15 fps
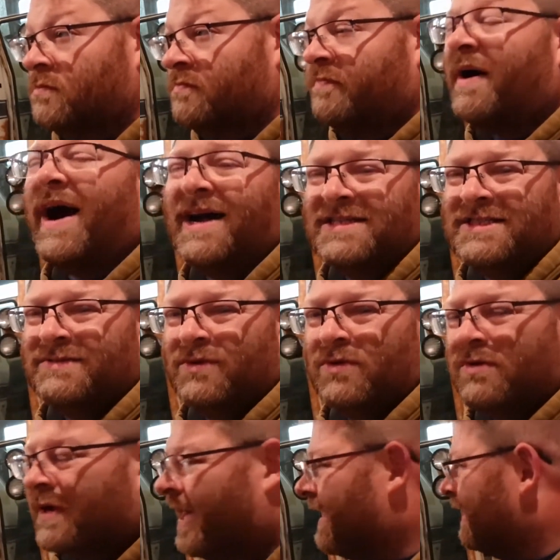Possible.
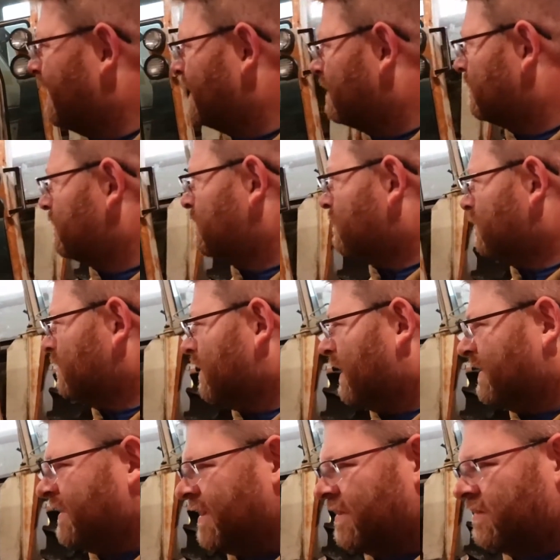I
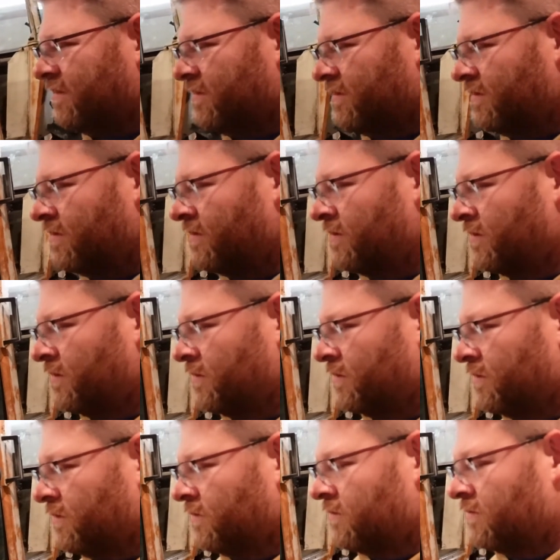thought
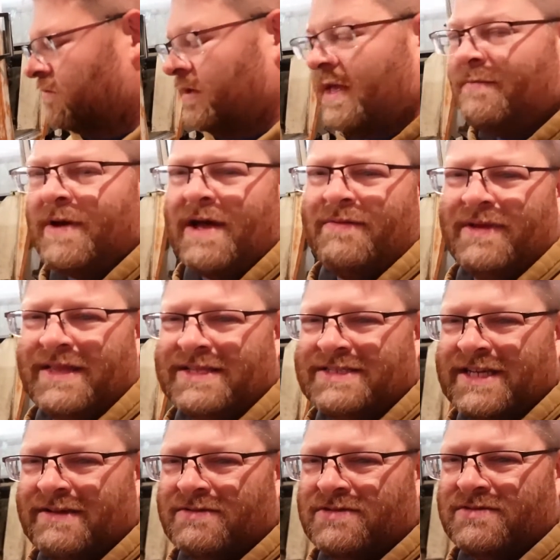it might be the
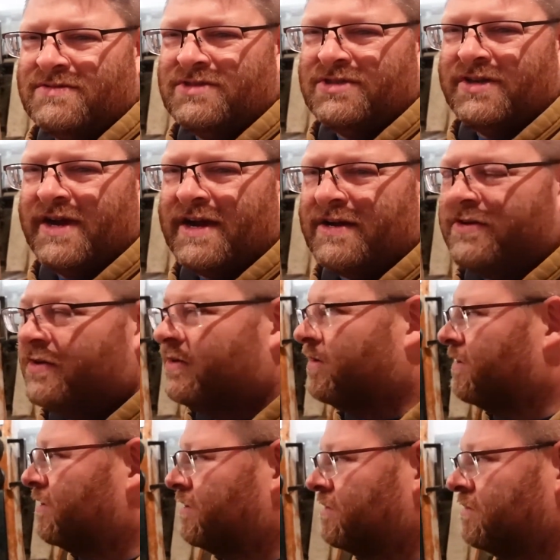same tractor.
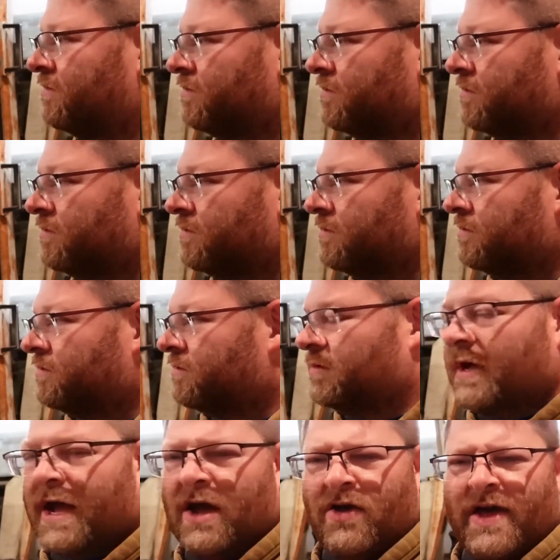
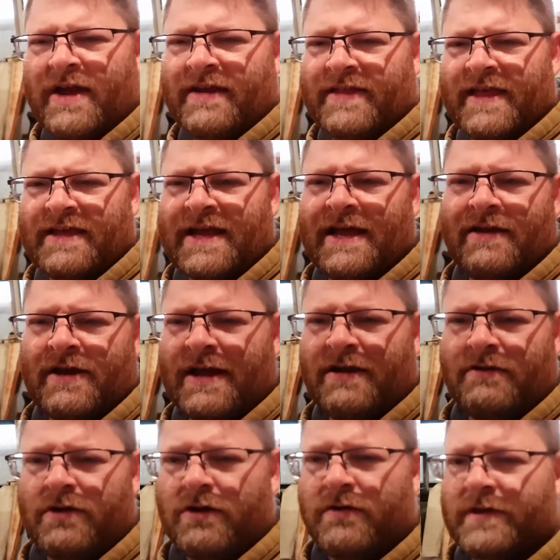I'll edit that out. I
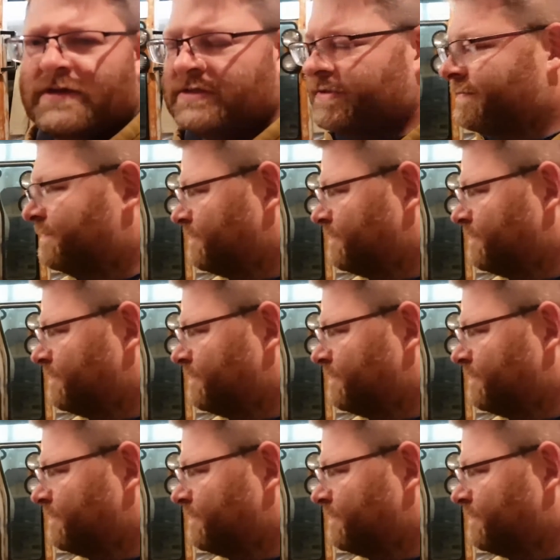don't know this.